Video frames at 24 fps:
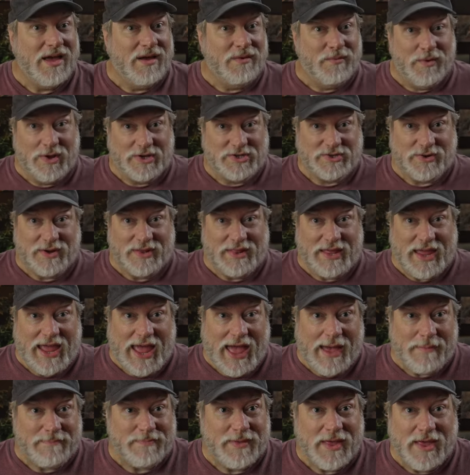Once you're in the
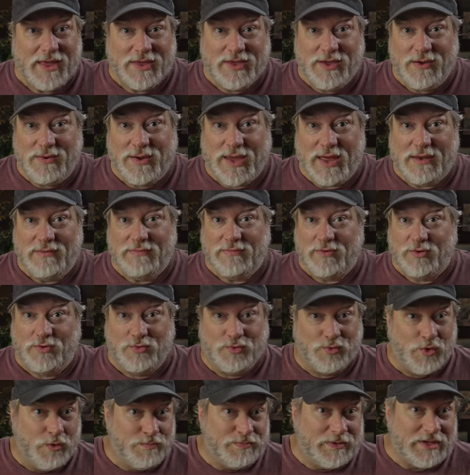app, you can
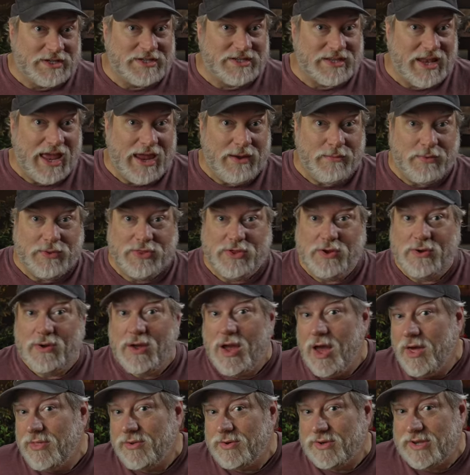group the Slate with your
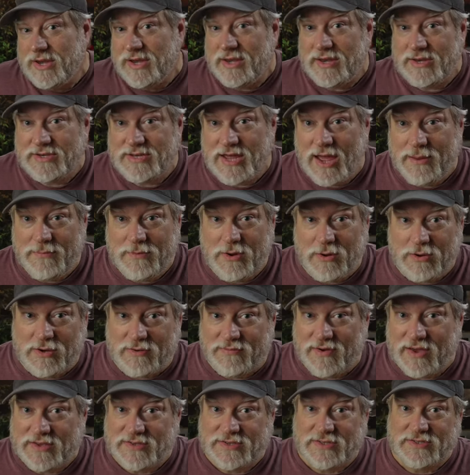other Deity timecode
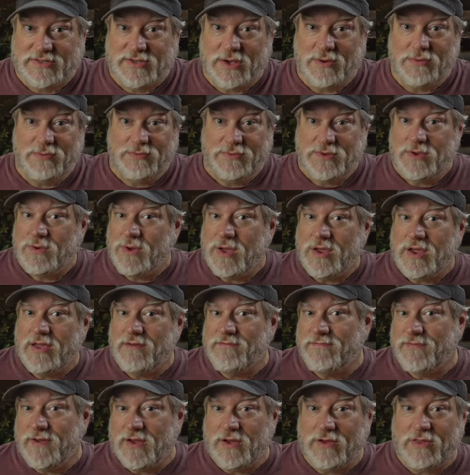devices, so you can
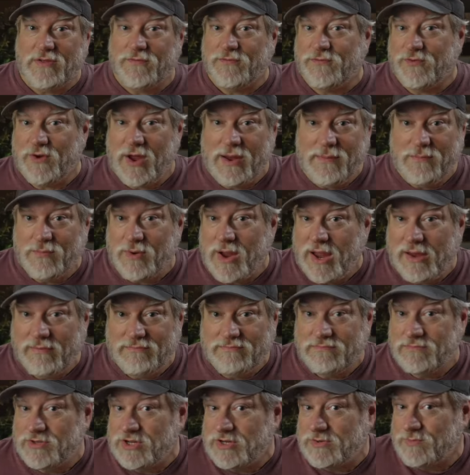configure the frame rate
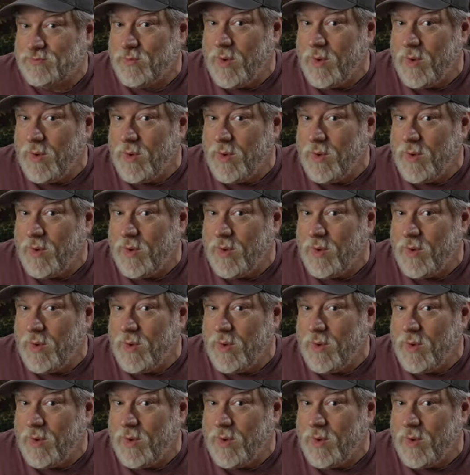just